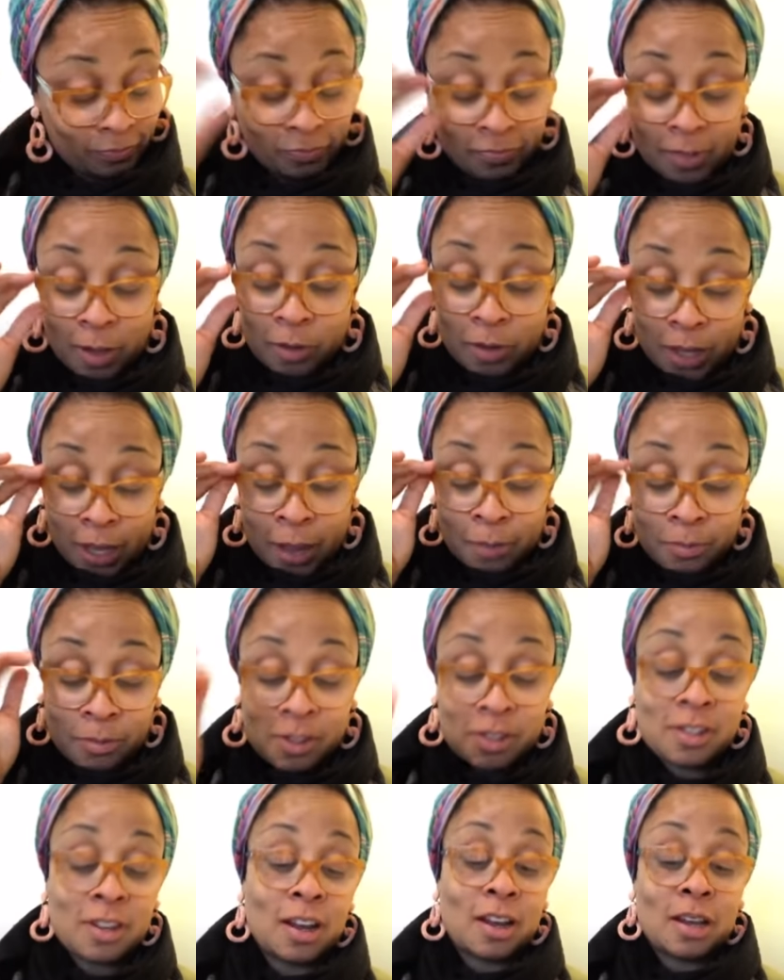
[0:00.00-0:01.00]
Okay, I'm just
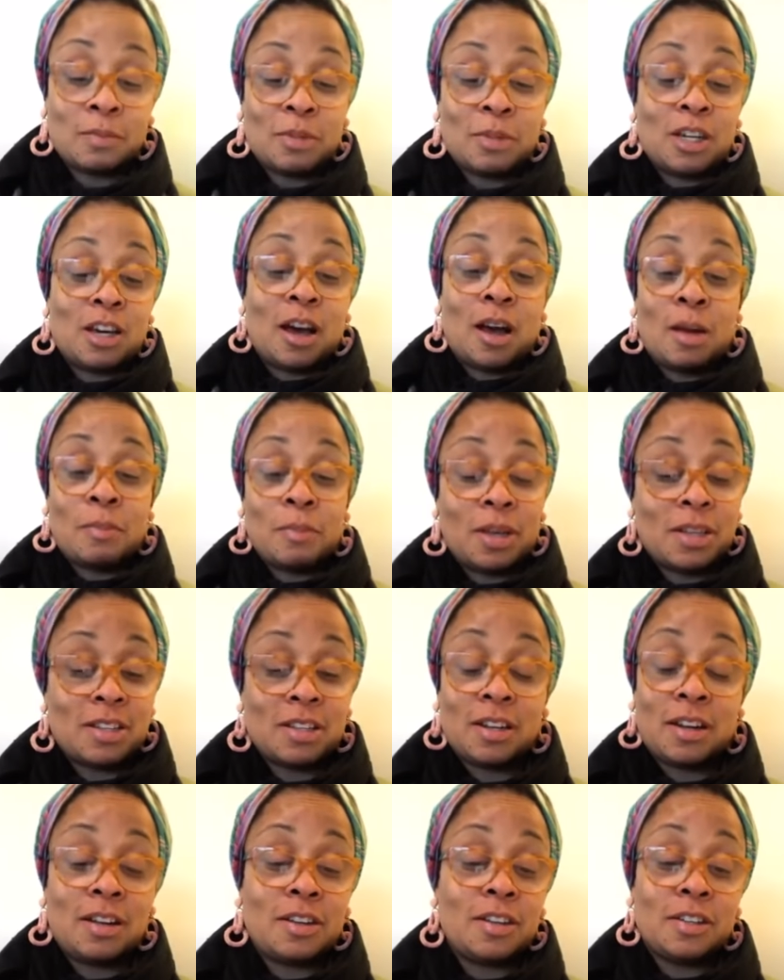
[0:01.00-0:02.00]
not going to be commenting
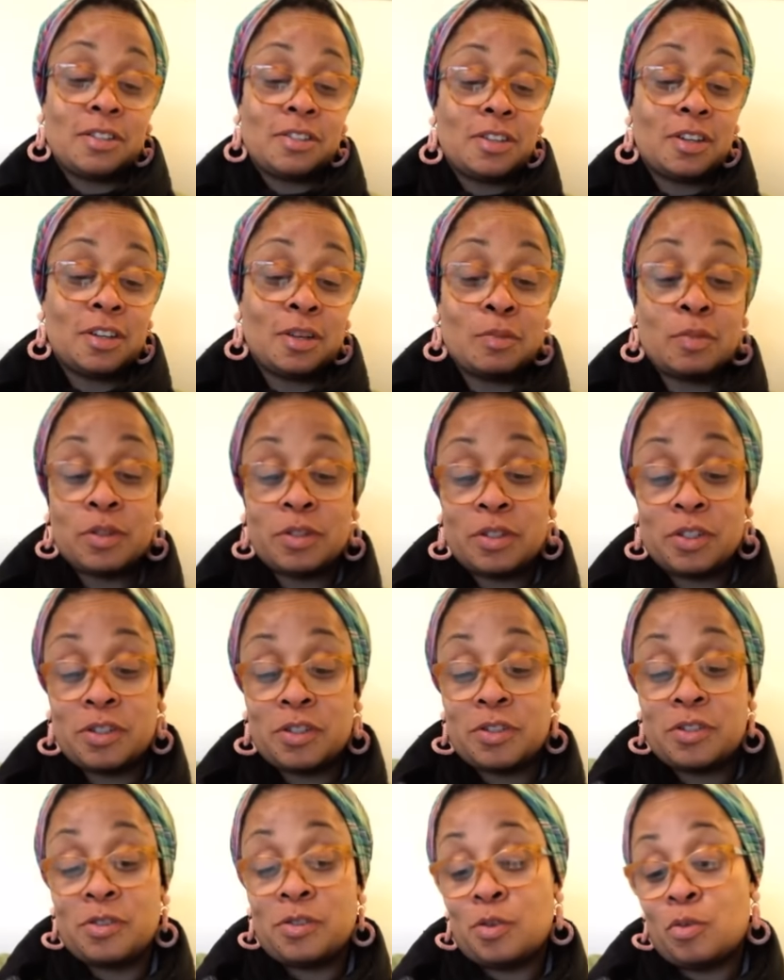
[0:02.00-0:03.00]
on his uh,
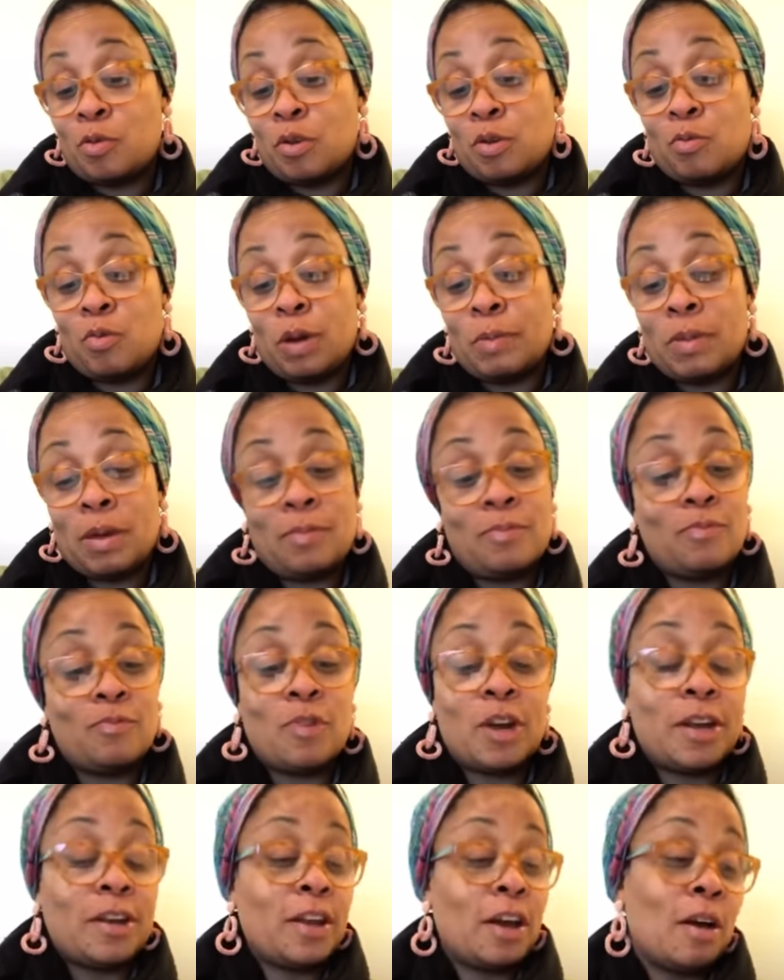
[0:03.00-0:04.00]
positions toward women right now.